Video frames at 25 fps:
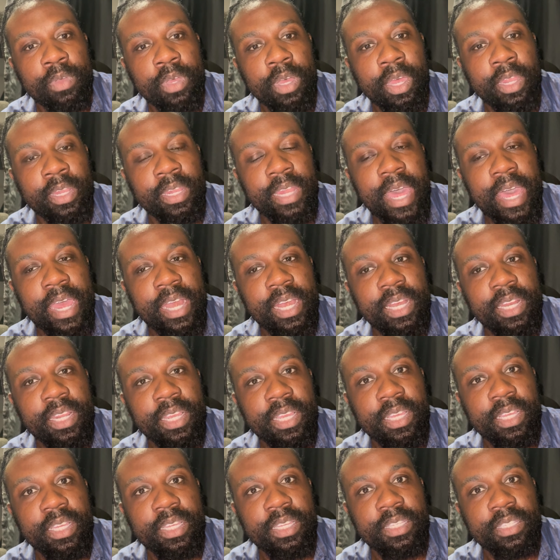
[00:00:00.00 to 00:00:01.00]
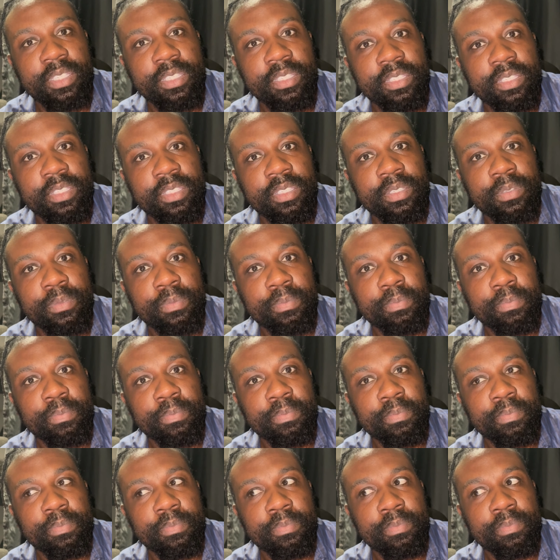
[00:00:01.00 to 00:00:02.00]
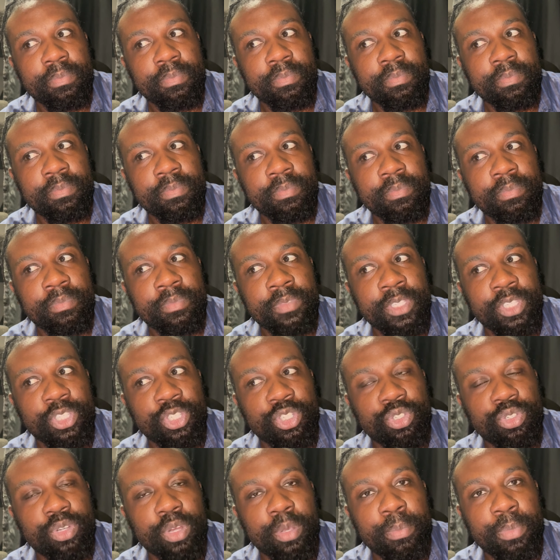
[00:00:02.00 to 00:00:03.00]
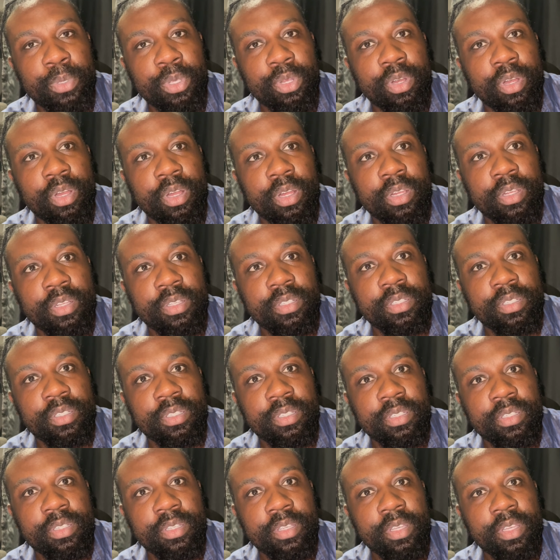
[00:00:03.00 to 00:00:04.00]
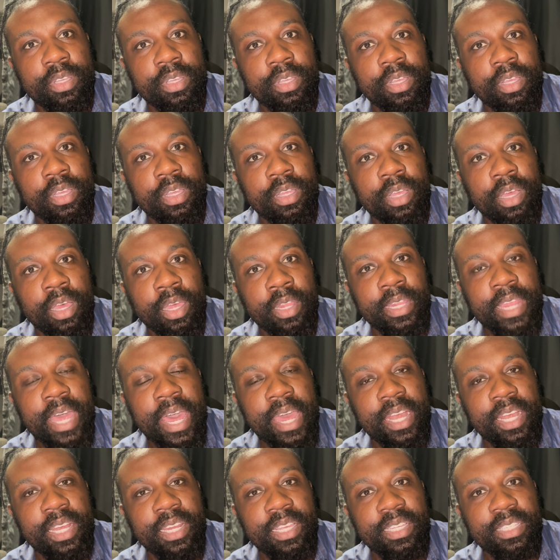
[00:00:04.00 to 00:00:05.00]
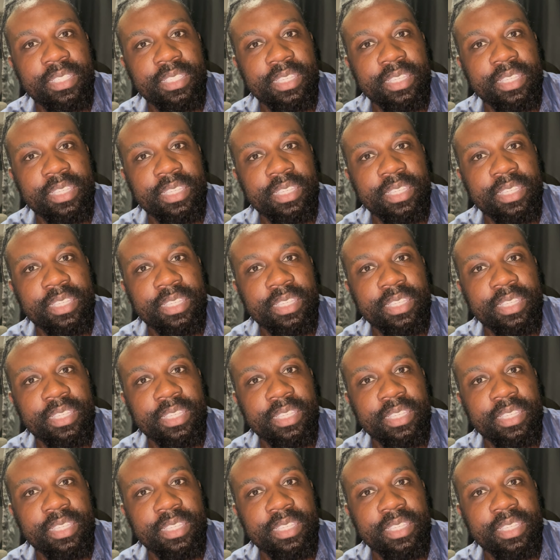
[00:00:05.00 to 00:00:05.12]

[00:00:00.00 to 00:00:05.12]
lot of these distributors, a lot of these